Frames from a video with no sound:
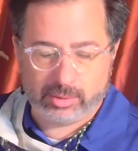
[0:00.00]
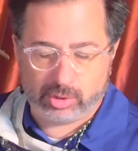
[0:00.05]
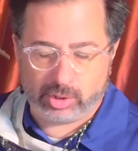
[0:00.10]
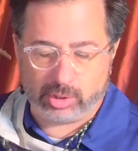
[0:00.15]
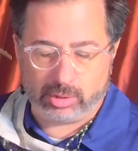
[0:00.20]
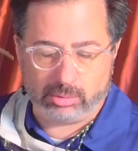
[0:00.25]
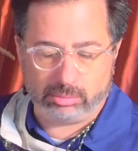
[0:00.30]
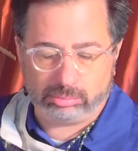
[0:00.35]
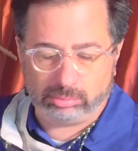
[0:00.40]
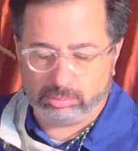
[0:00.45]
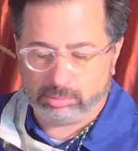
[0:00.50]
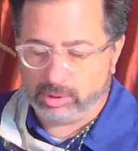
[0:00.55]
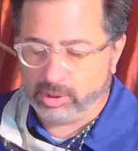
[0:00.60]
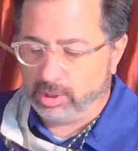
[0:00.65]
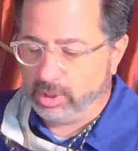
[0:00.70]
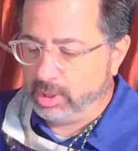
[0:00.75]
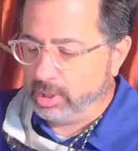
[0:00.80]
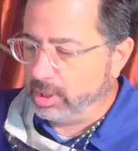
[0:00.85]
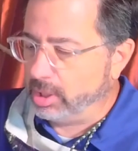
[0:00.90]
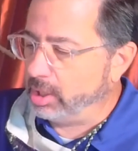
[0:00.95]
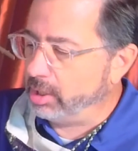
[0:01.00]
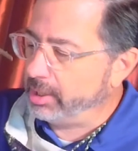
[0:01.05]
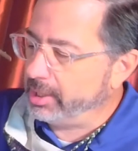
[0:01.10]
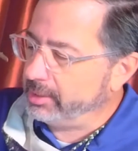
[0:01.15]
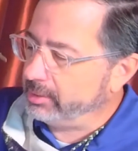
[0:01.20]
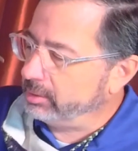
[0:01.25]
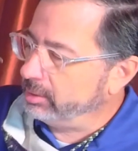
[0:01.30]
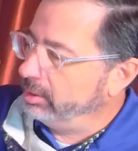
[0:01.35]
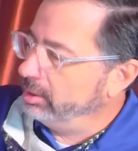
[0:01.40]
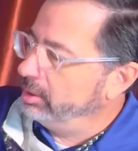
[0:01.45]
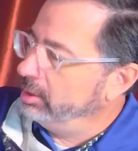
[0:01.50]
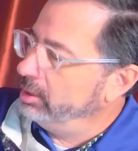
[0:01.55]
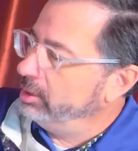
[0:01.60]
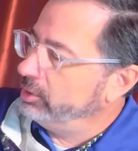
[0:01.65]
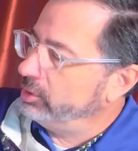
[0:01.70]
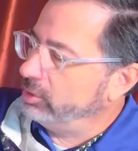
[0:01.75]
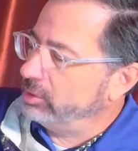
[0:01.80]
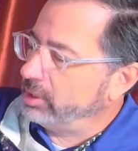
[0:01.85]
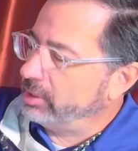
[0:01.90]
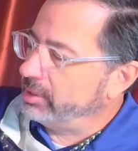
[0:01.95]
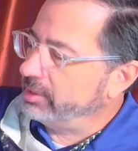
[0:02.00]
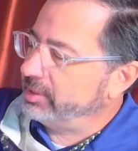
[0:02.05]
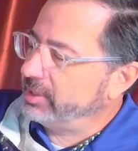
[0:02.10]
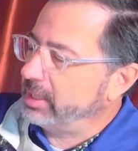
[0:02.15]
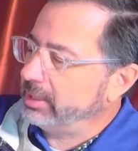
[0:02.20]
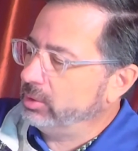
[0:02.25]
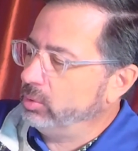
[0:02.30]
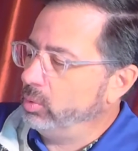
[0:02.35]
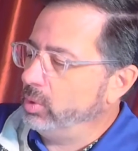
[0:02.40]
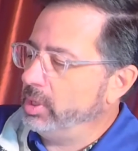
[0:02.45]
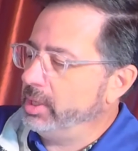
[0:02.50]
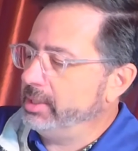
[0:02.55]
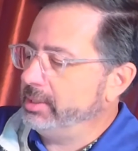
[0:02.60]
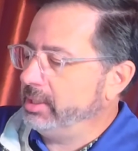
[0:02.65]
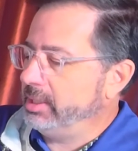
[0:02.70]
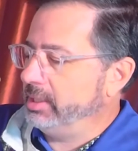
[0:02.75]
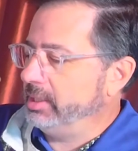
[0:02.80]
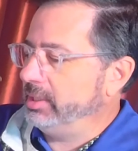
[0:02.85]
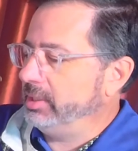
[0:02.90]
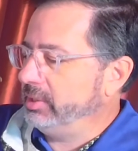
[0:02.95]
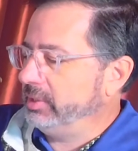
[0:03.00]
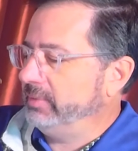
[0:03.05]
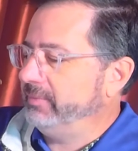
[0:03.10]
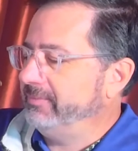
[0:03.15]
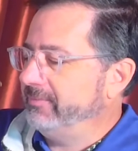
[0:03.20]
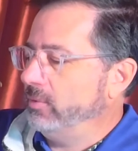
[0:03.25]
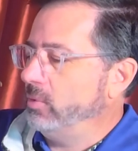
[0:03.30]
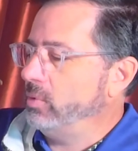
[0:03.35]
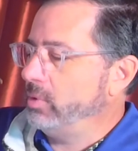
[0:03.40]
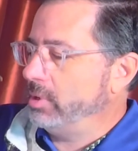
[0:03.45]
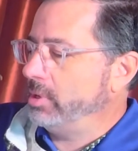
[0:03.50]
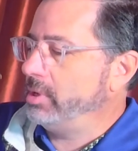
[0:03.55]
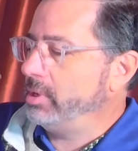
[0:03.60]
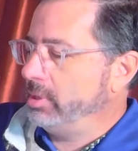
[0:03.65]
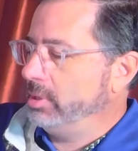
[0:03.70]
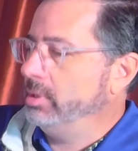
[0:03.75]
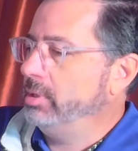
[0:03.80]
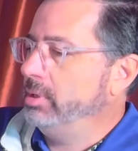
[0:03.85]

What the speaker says: to you. All right. So now the second one is for